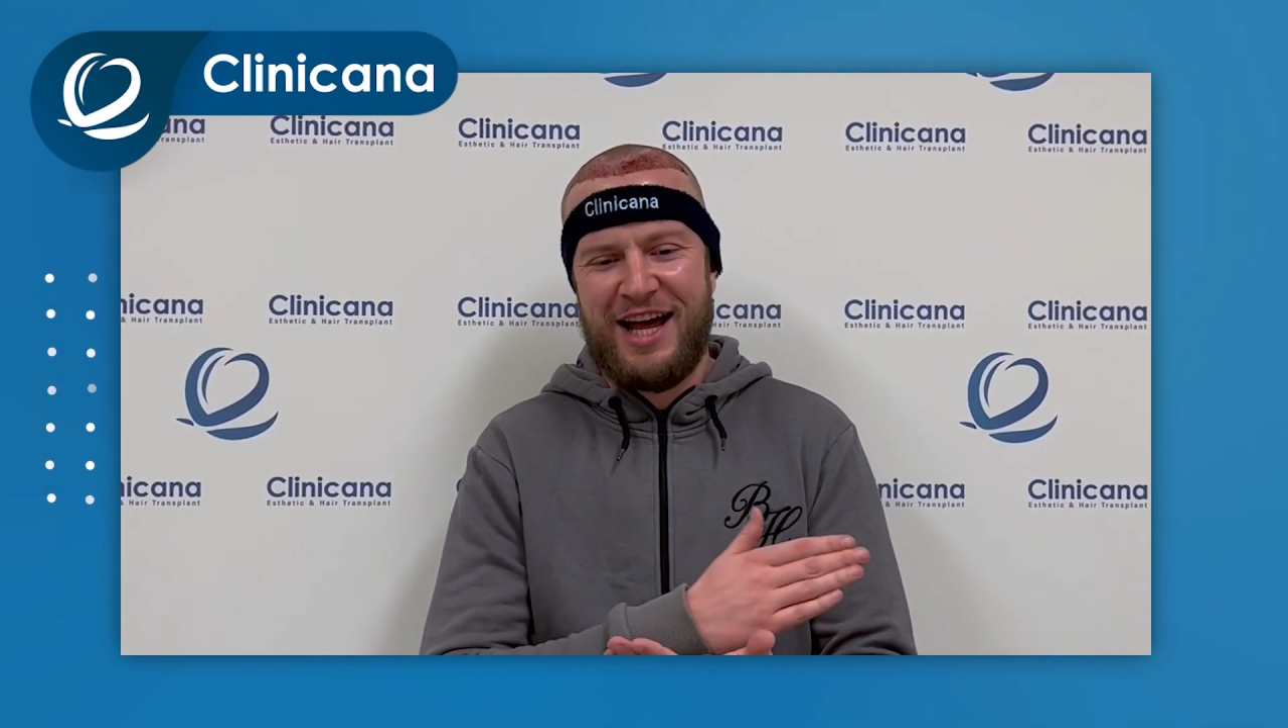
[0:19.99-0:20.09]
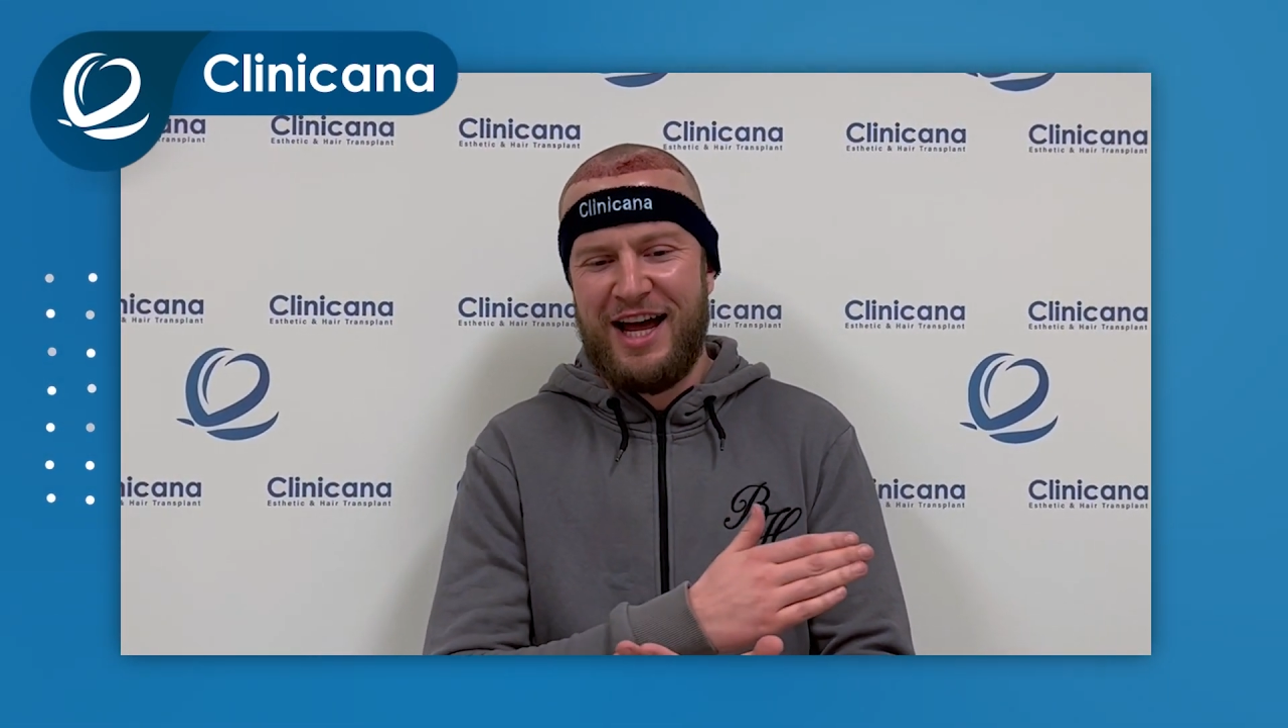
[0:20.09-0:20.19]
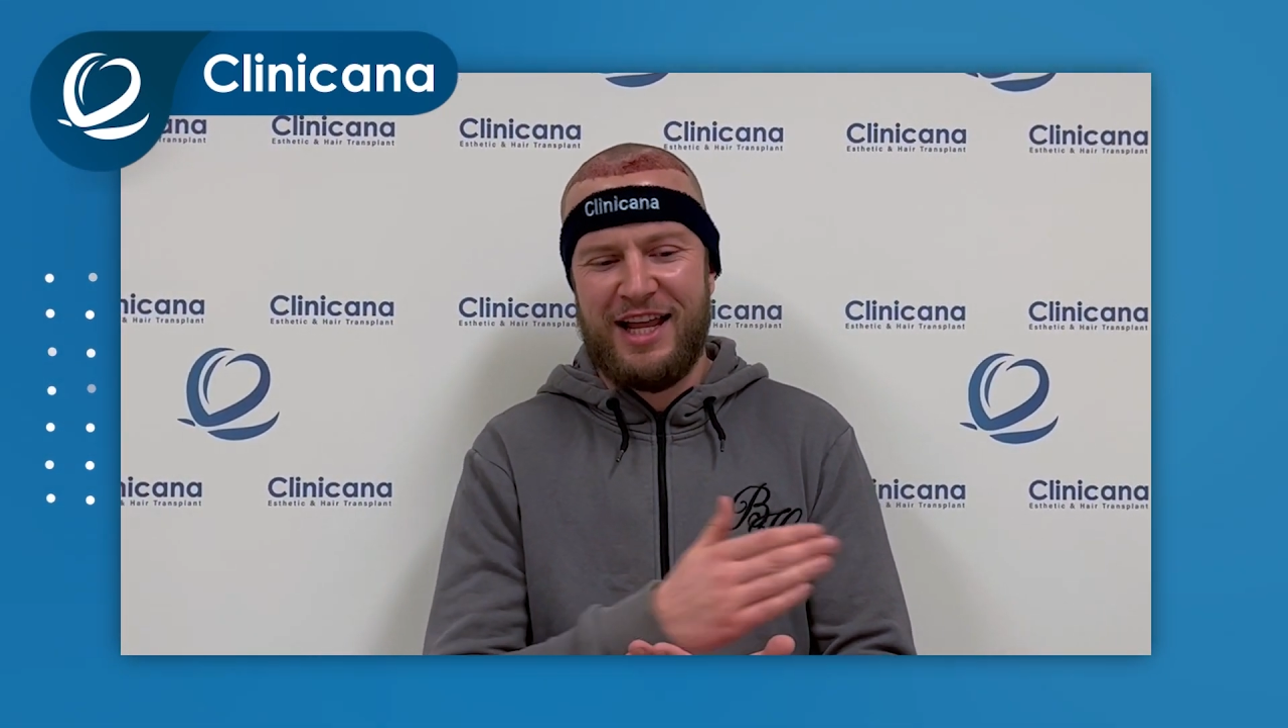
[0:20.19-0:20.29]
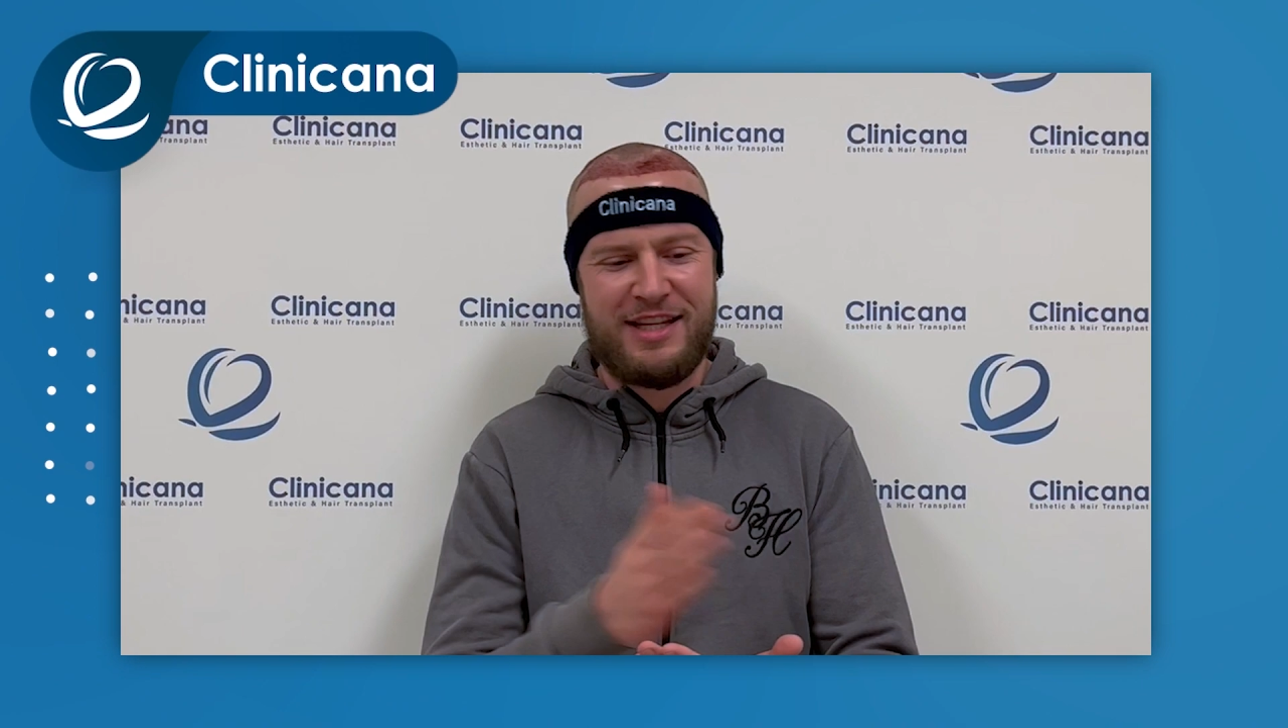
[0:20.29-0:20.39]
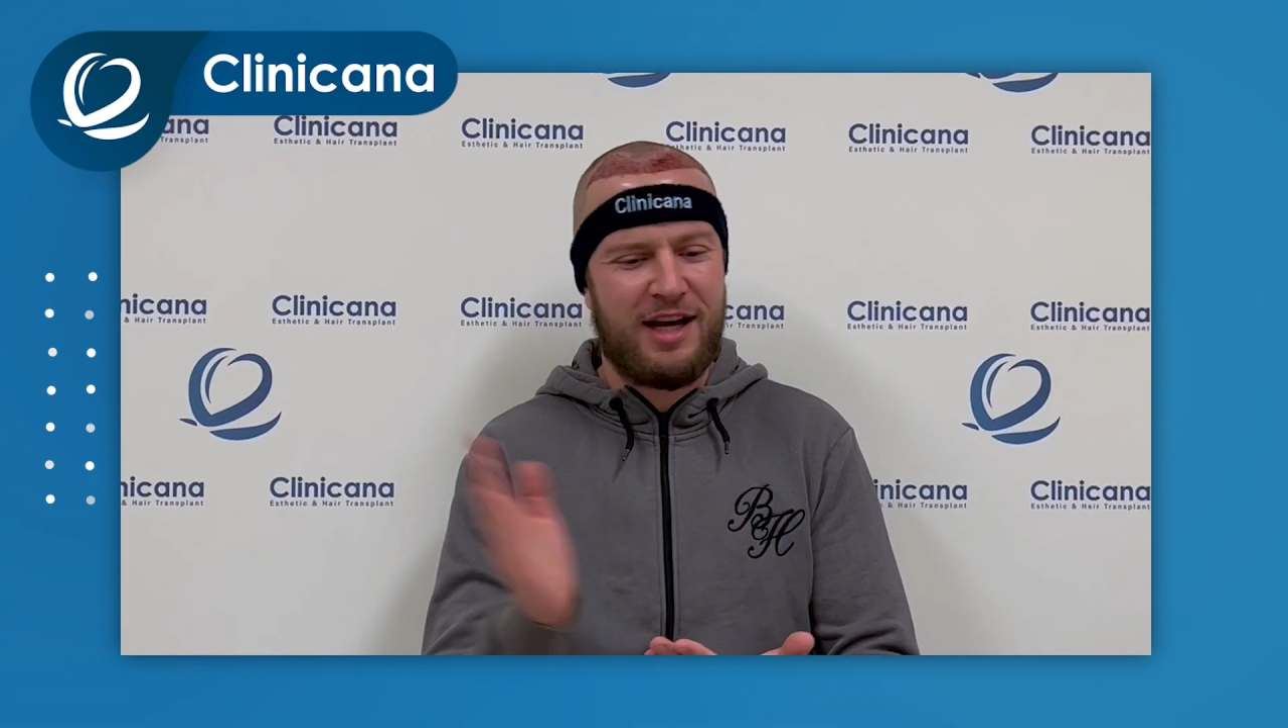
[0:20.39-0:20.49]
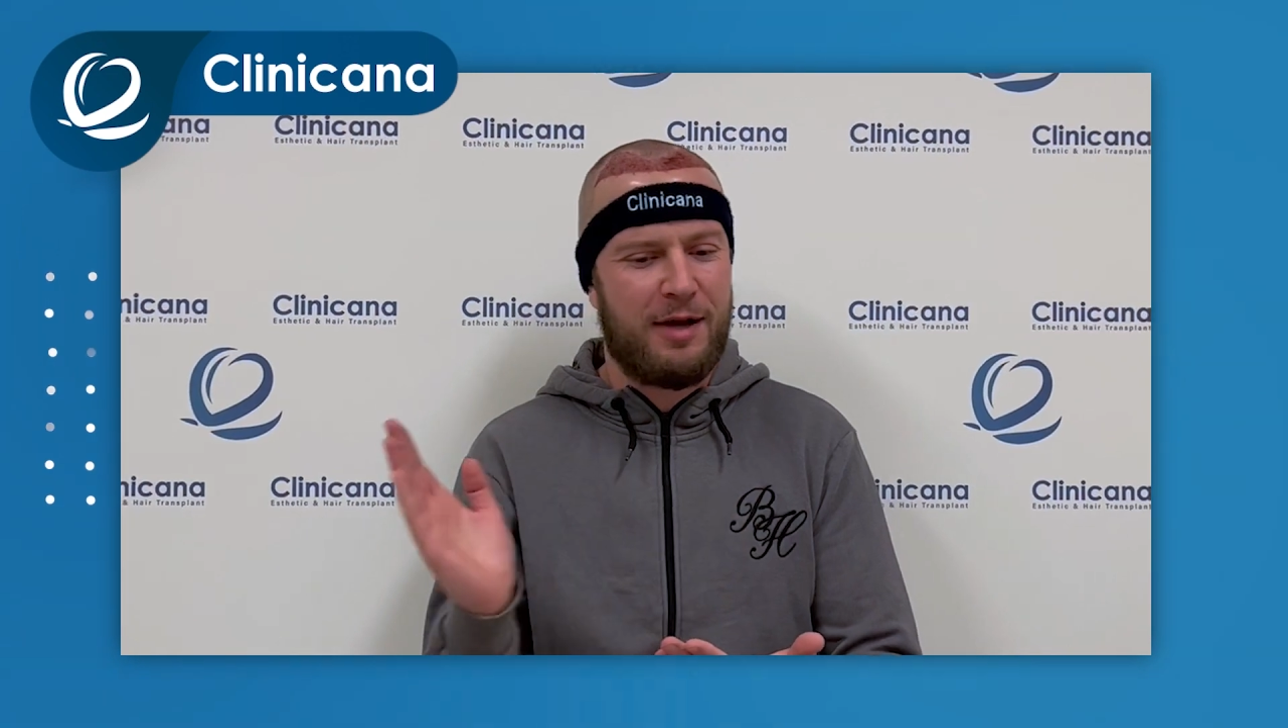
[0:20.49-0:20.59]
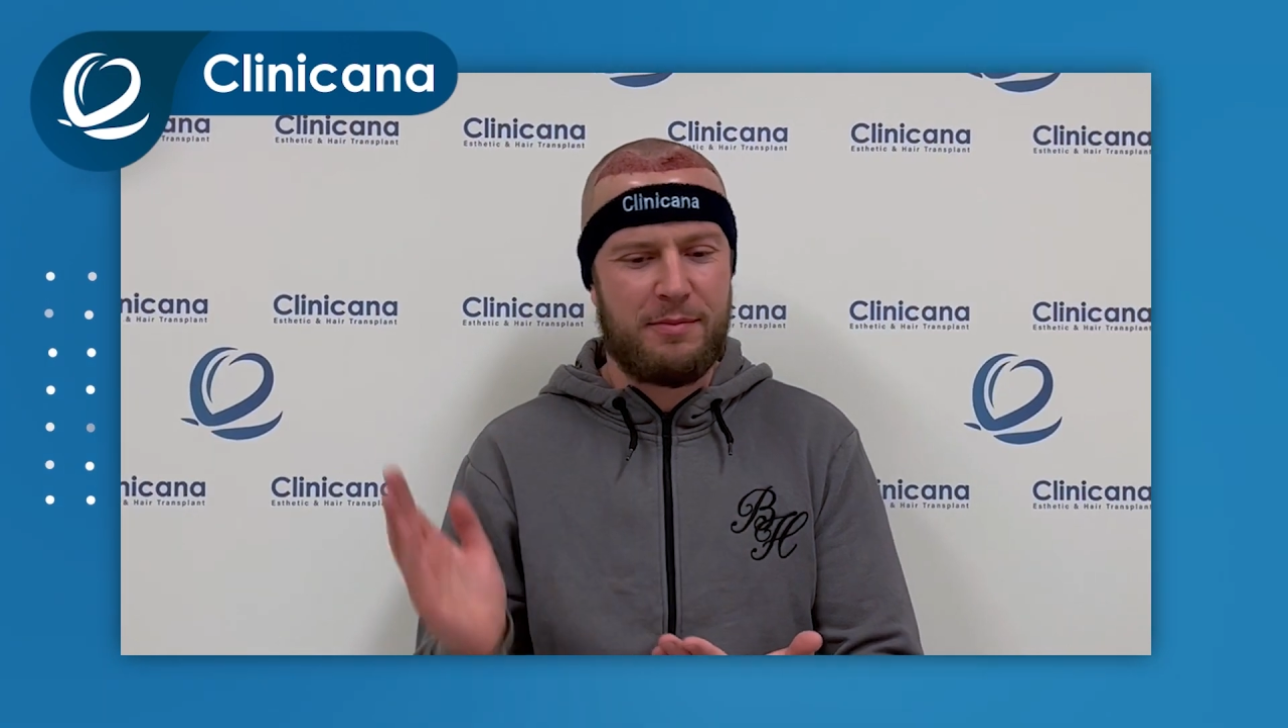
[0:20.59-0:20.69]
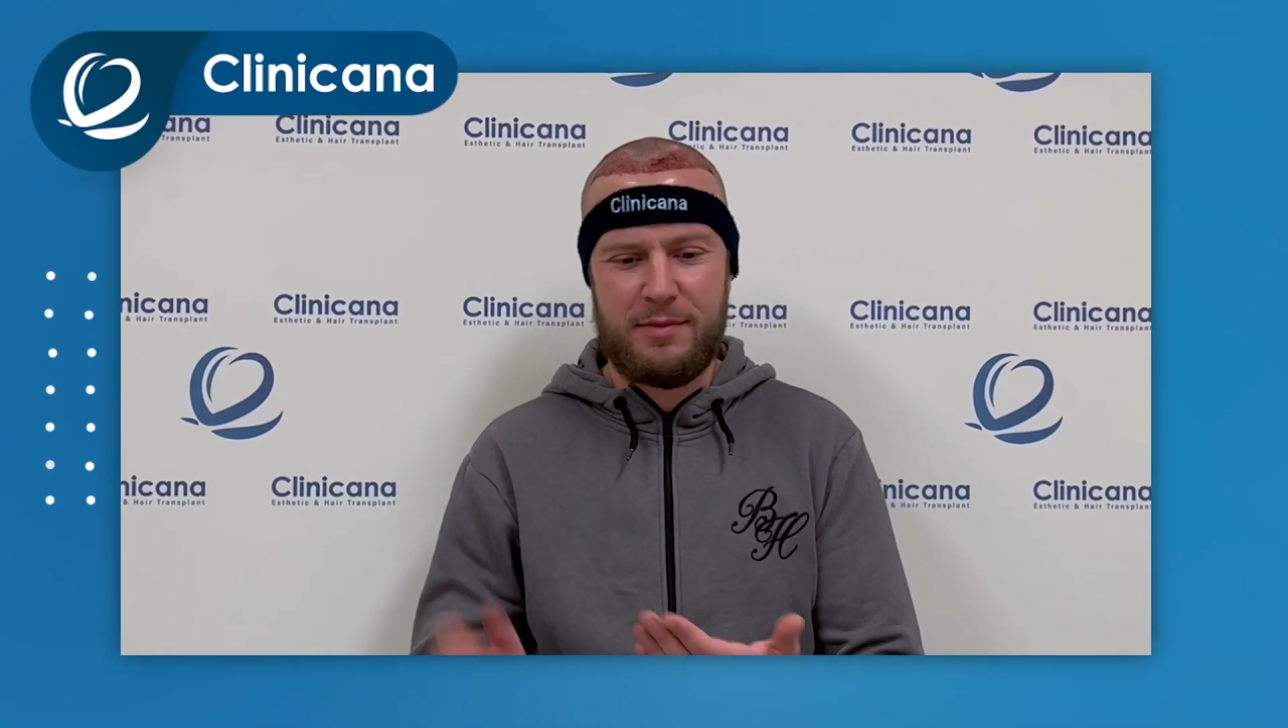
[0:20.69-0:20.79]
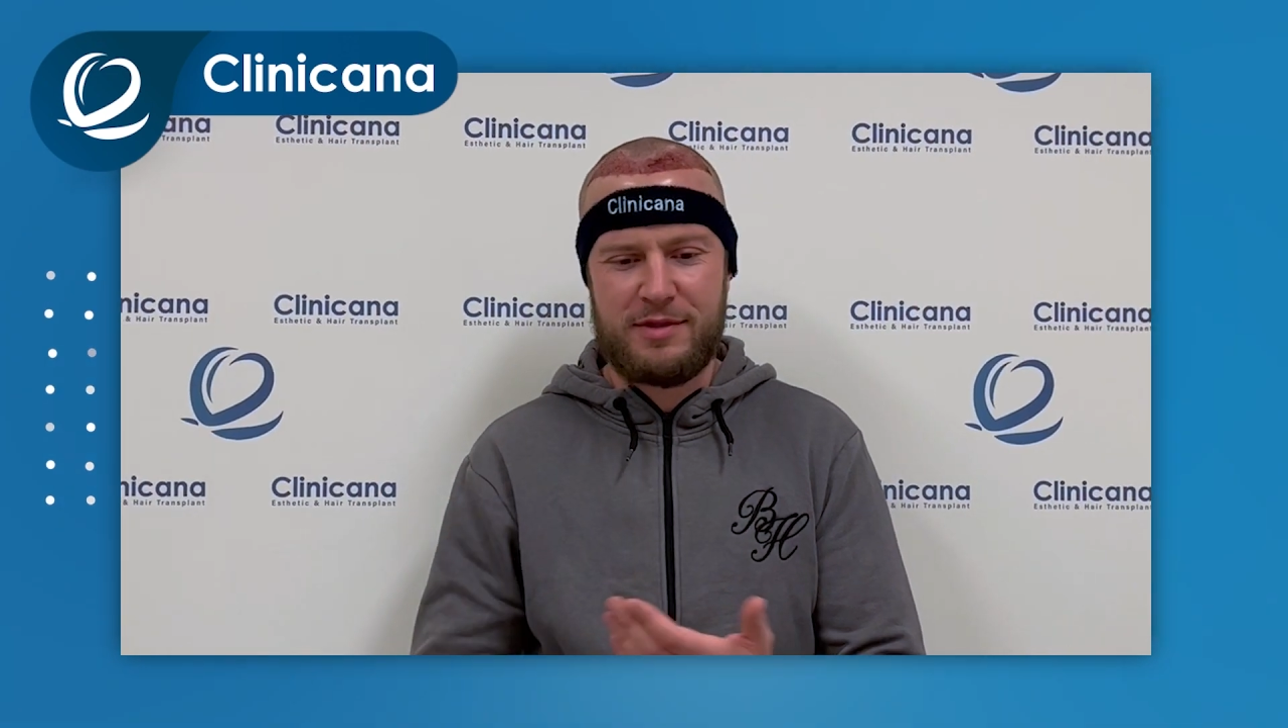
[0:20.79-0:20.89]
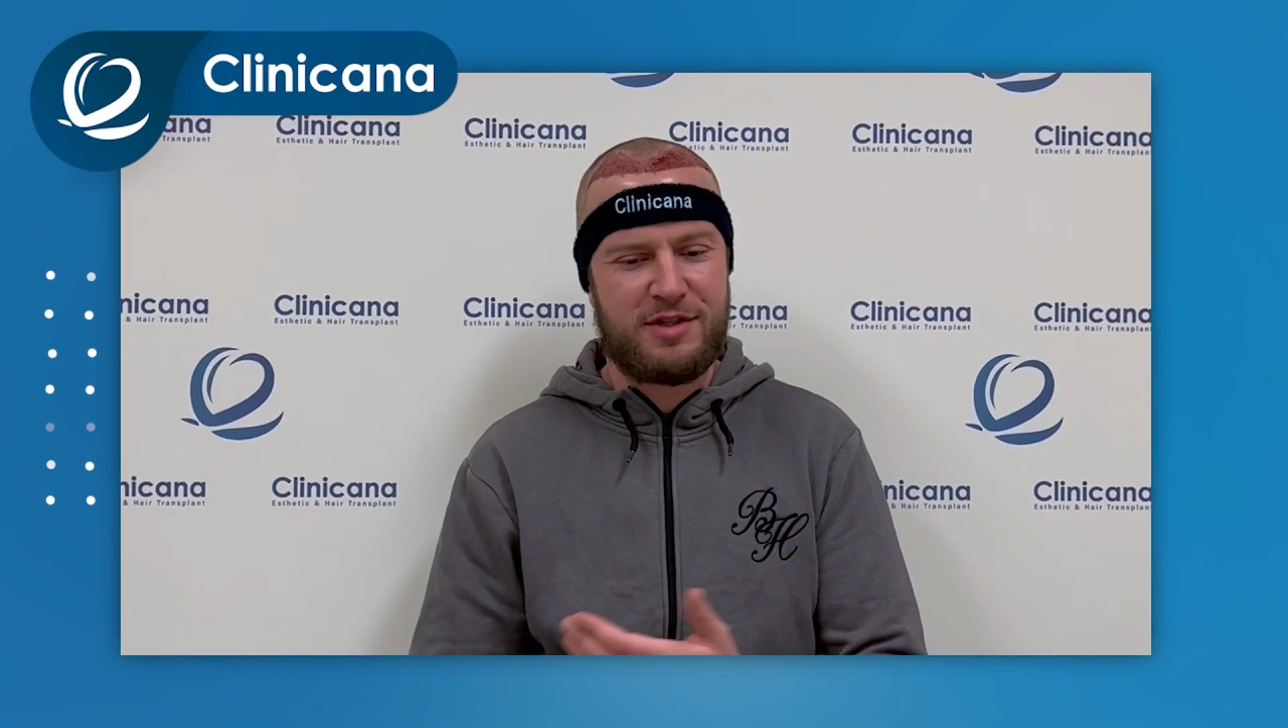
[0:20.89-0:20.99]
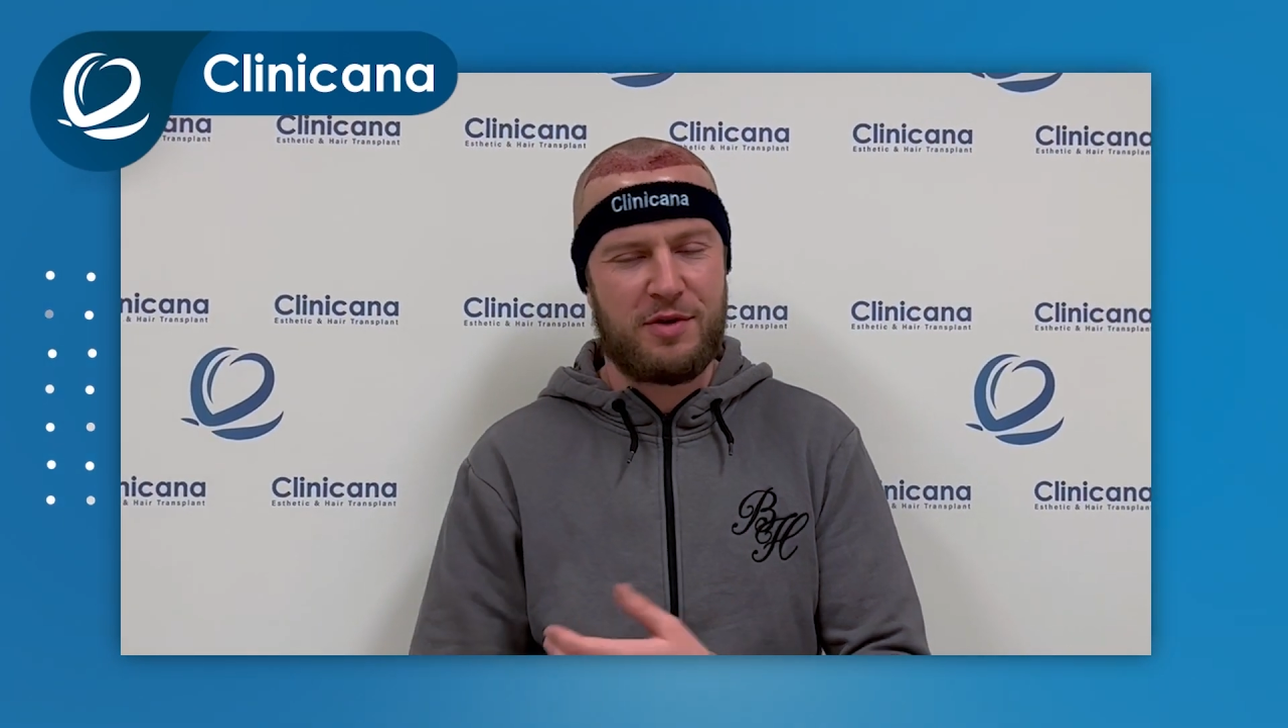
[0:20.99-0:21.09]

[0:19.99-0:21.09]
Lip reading: And it's